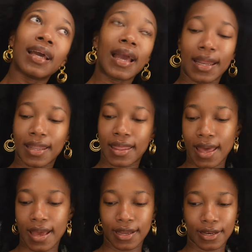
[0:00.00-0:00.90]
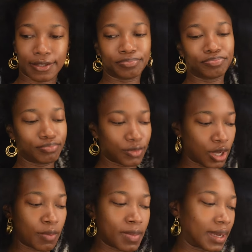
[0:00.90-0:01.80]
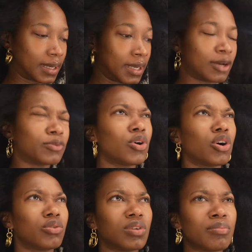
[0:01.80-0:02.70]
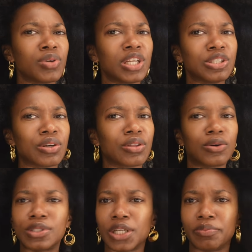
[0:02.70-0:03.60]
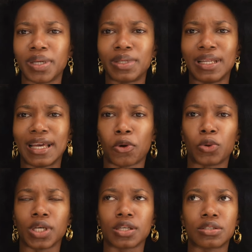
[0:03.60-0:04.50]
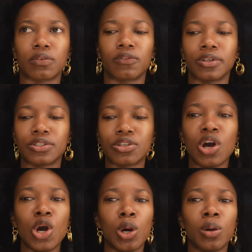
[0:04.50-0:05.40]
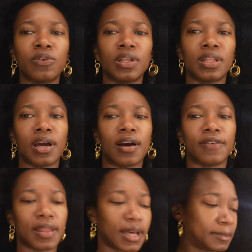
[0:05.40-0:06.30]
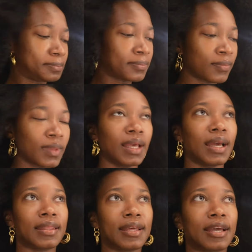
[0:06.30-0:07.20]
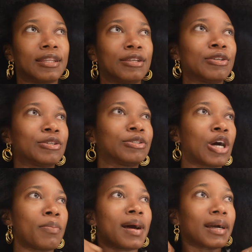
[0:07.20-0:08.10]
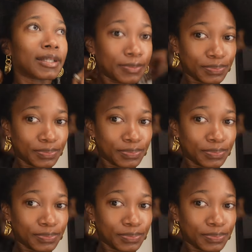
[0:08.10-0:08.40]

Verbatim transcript: and then come back here. I'm pretty sure the hotel will be able to like hold our stuff for us. Hopefully they offer that. And then, you know, come back